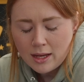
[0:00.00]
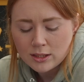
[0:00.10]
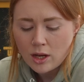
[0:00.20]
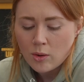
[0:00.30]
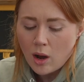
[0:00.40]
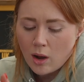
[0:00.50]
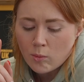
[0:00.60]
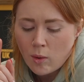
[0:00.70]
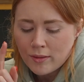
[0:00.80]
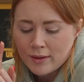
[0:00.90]
So
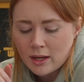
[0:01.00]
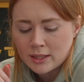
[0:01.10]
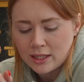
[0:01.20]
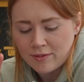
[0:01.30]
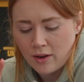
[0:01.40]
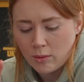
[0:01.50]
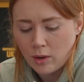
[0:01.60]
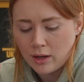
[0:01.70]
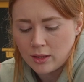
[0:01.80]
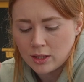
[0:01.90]
one thing I did find
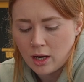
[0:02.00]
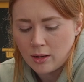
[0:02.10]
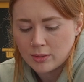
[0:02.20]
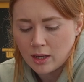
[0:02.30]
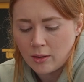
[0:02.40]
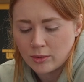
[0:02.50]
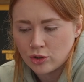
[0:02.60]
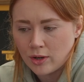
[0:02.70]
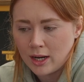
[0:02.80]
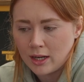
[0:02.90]
one of the times I was
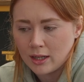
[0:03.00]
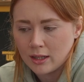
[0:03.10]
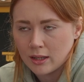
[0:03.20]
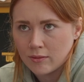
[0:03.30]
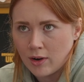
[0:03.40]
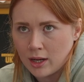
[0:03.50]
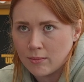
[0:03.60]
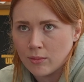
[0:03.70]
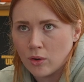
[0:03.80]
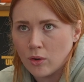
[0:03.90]
training
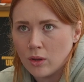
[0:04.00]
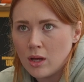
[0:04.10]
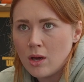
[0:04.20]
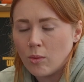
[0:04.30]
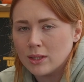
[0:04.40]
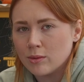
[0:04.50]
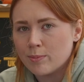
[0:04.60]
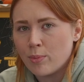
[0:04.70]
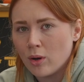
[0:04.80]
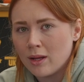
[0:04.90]
Wrecking Ball was it was
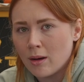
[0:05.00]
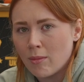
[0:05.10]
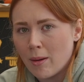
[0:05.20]
pulling on